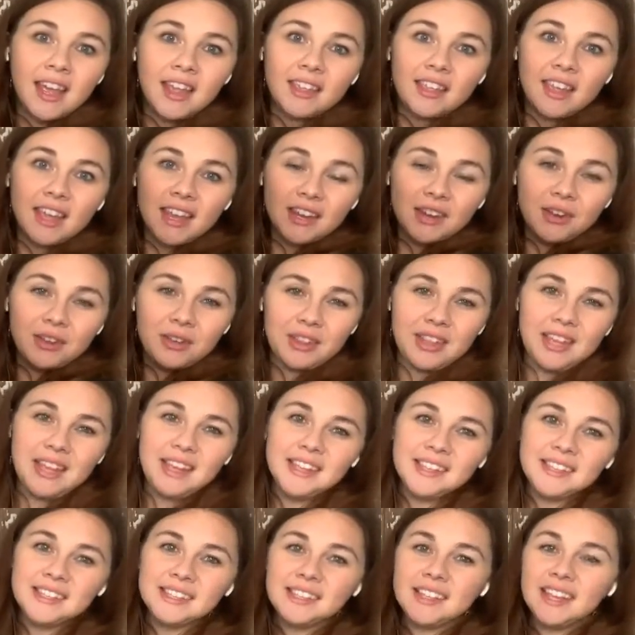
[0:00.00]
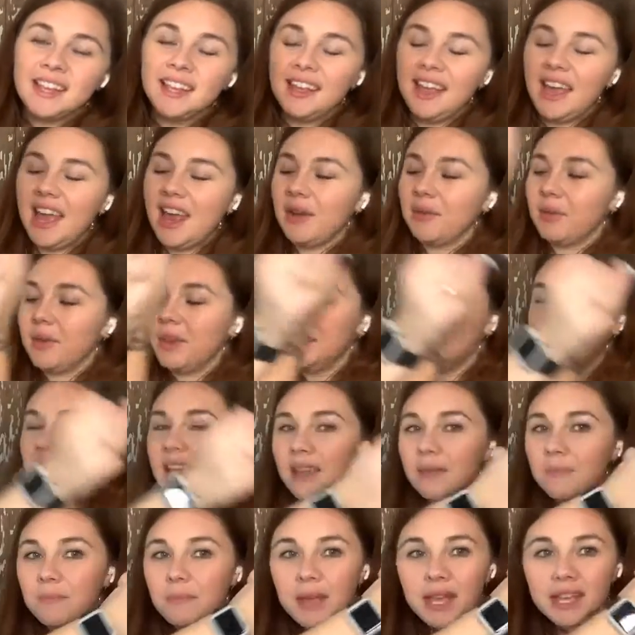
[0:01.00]
They do this, and we
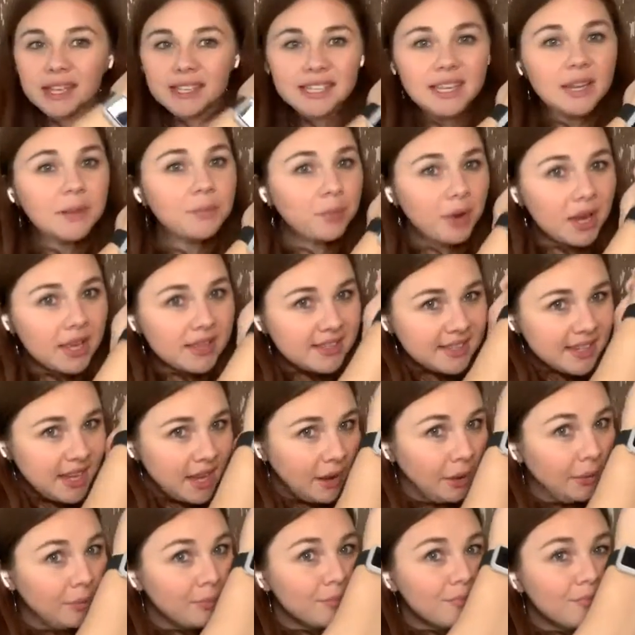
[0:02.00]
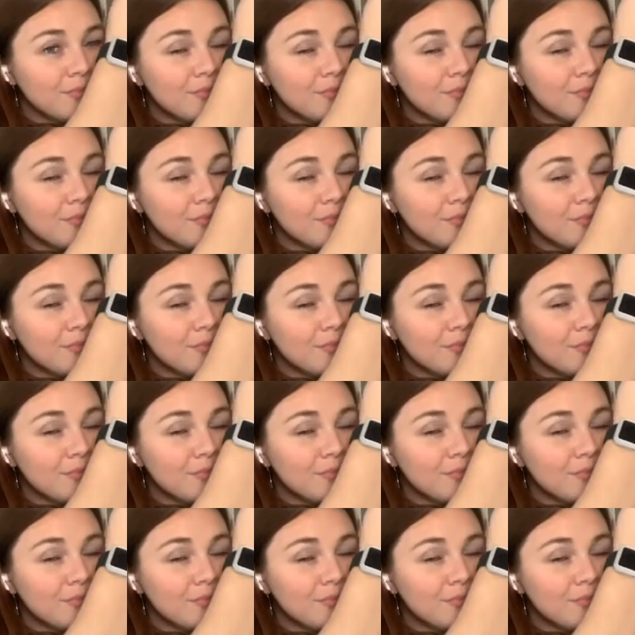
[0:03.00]
take big deep breaths in.